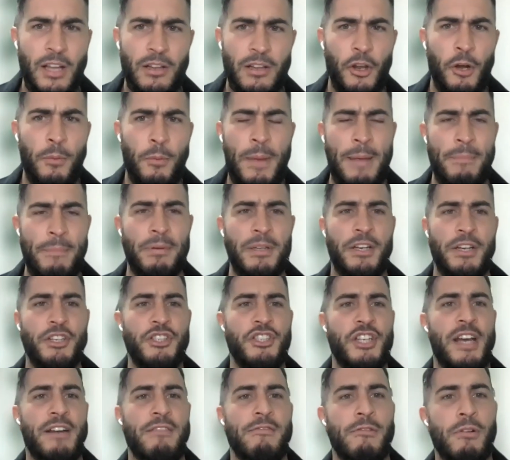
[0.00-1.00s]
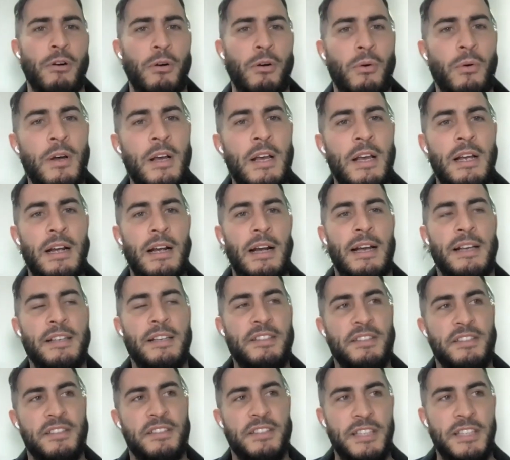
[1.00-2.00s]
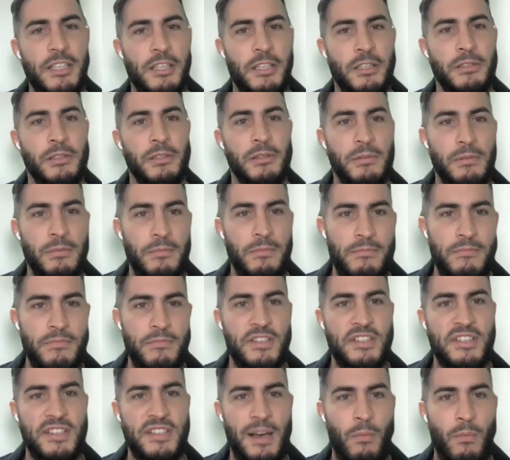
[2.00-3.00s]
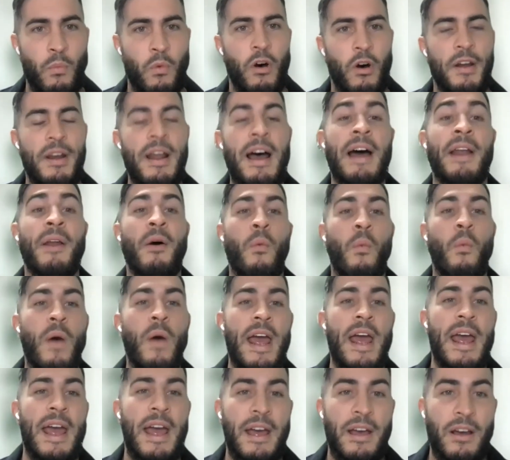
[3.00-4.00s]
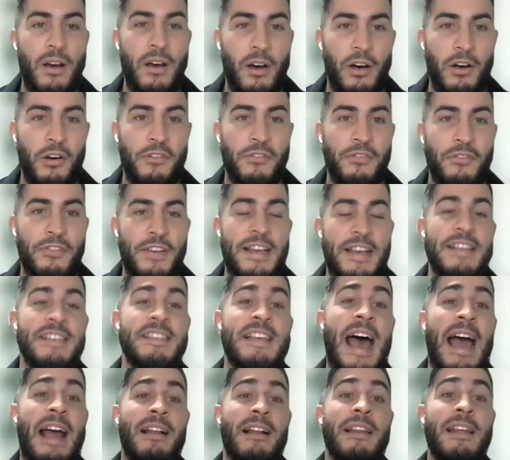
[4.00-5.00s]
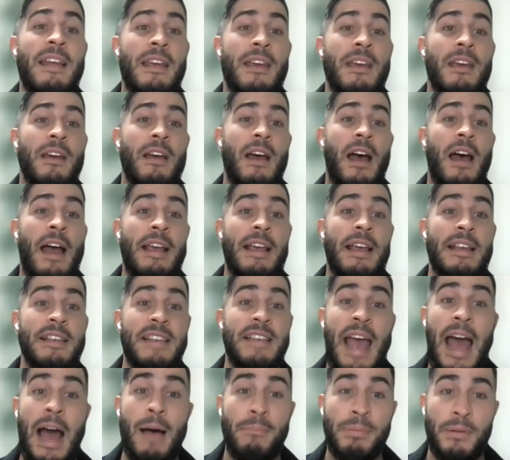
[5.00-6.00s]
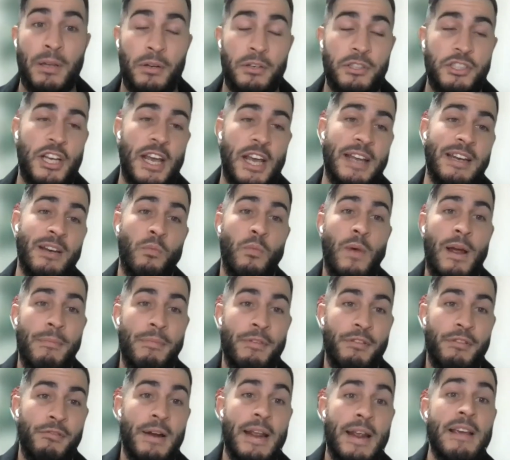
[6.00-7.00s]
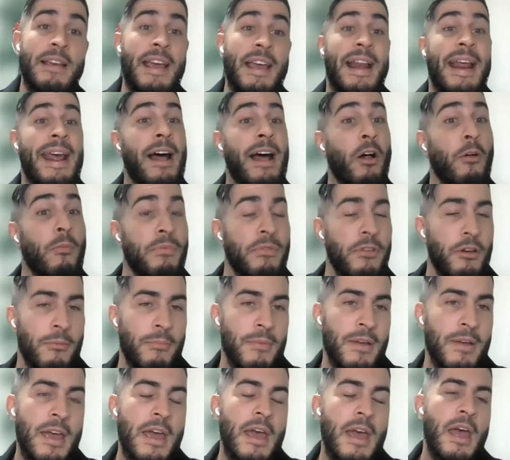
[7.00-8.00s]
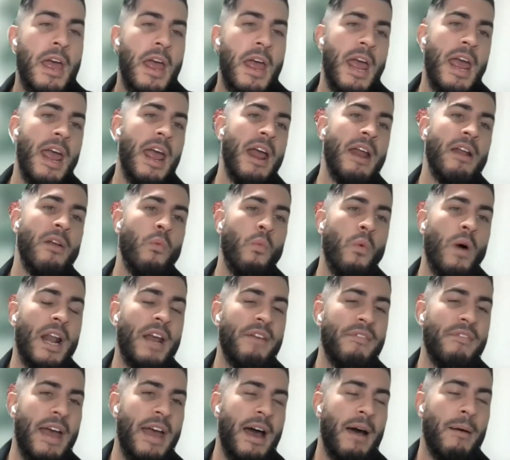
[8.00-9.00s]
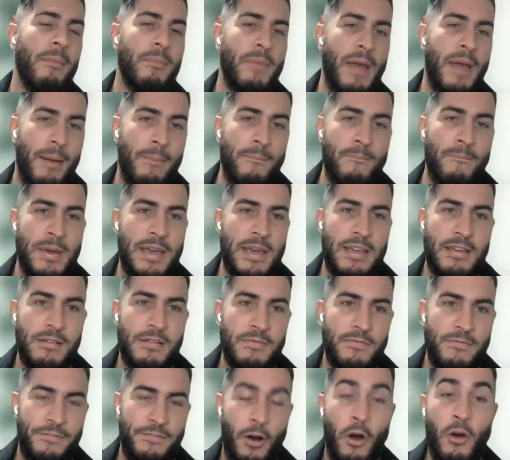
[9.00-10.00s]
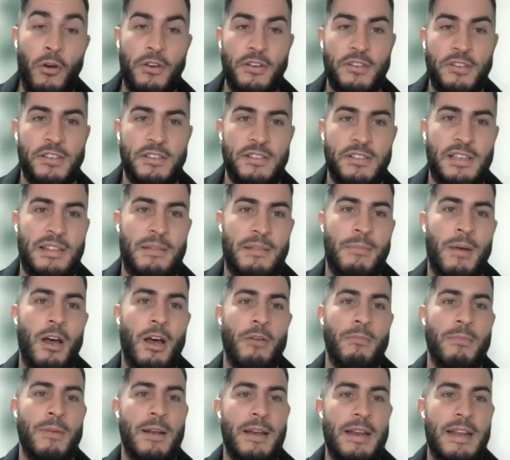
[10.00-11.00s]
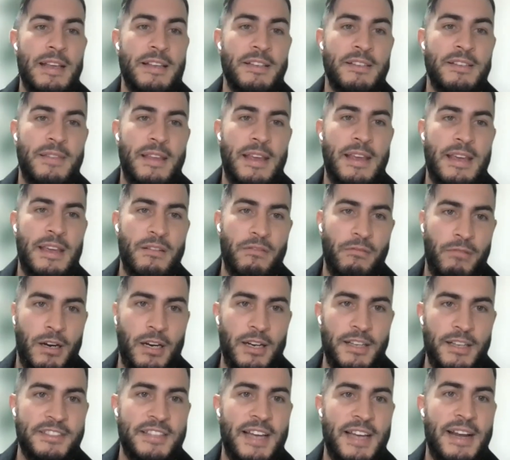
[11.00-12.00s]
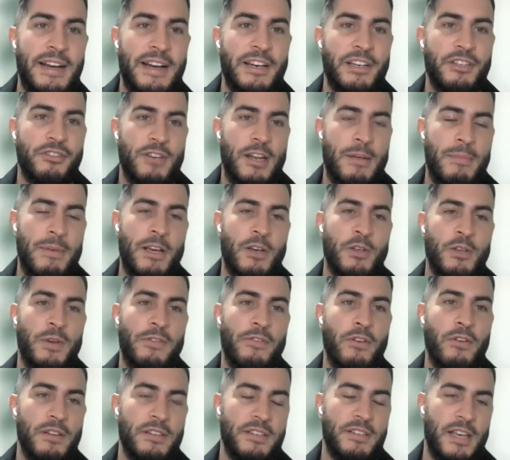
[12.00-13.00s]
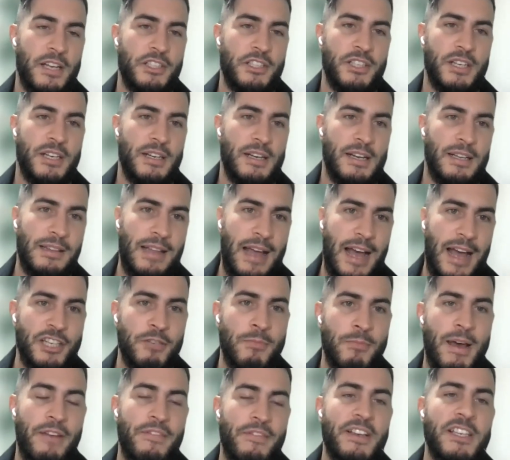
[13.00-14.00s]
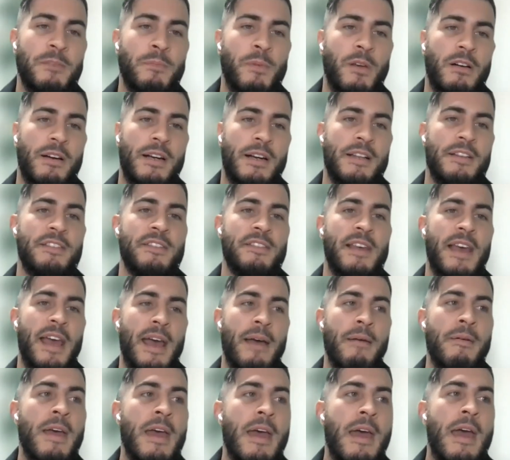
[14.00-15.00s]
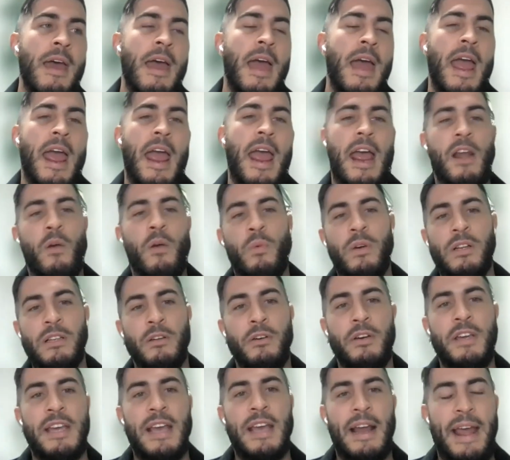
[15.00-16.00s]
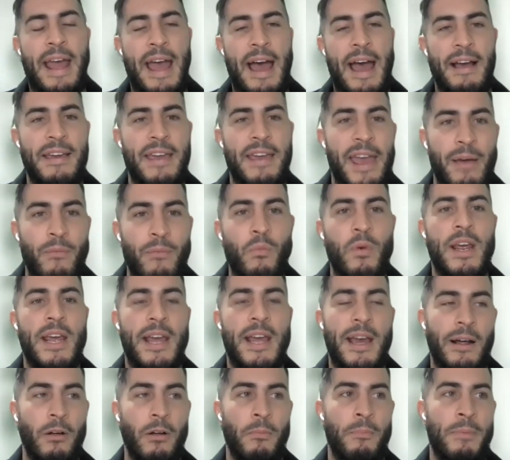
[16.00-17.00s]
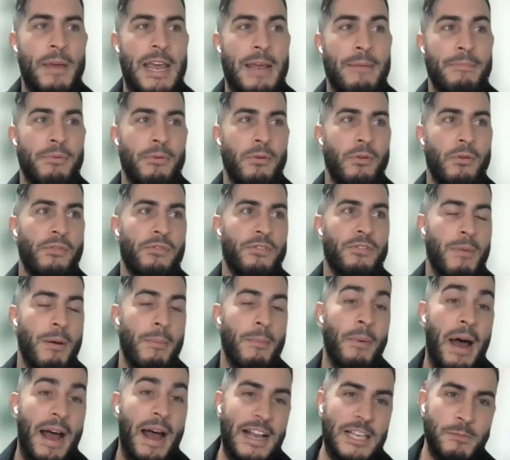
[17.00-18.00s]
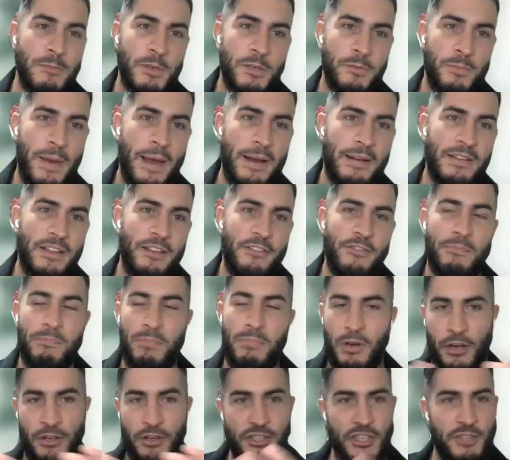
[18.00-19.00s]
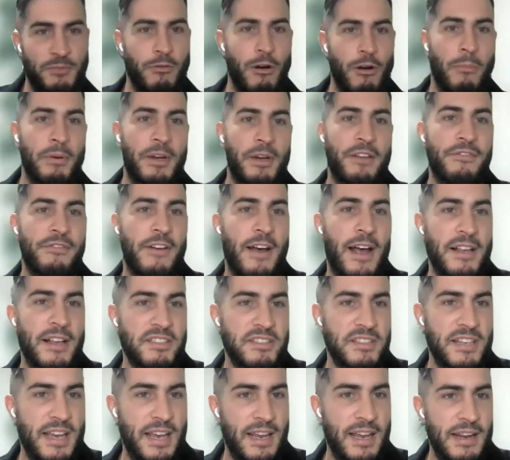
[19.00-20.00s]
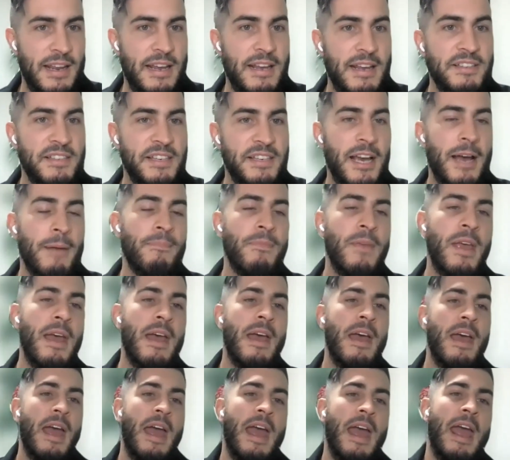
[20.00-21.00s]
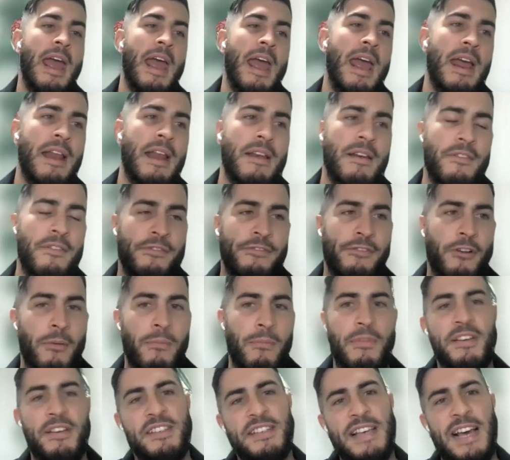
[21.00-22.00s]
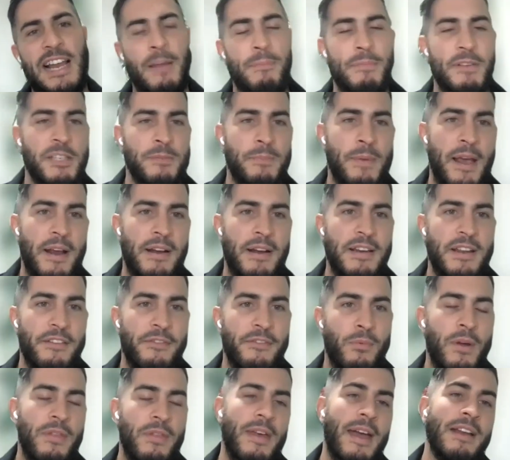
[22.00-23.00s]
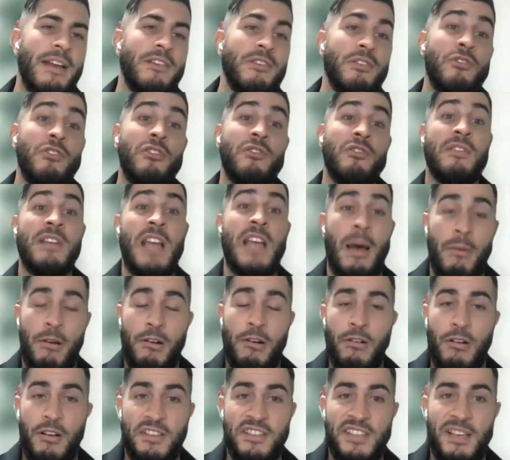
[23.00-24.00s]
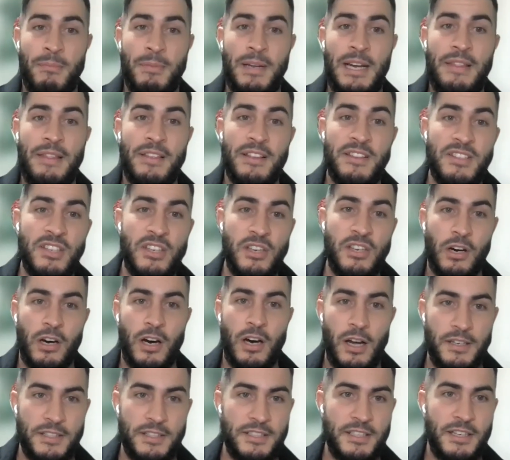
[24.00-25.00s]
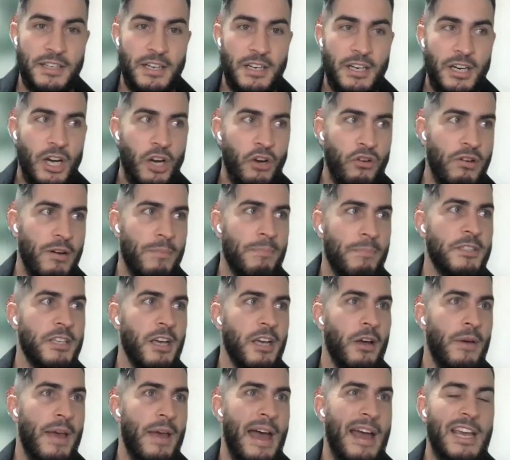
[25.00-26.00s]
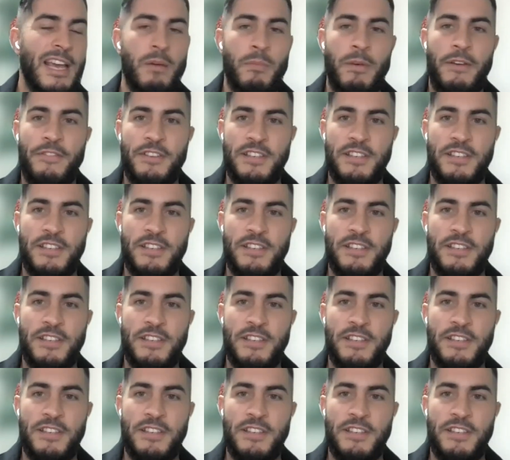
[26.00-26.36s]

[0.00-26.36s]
a lot of people in general are still somewhat unaware of hmm. exactly, mm-hmm. I guess, how blockchain and Web3 can help them. And one of our, our big focuses at the moment is the real estate industry because we've got such a, a large amount of experience there. And we're looking at how can we help people from a buyer's perspective purchase property faster and easier. And from the seller perspective, when they do come across somebody that's got crypto how can we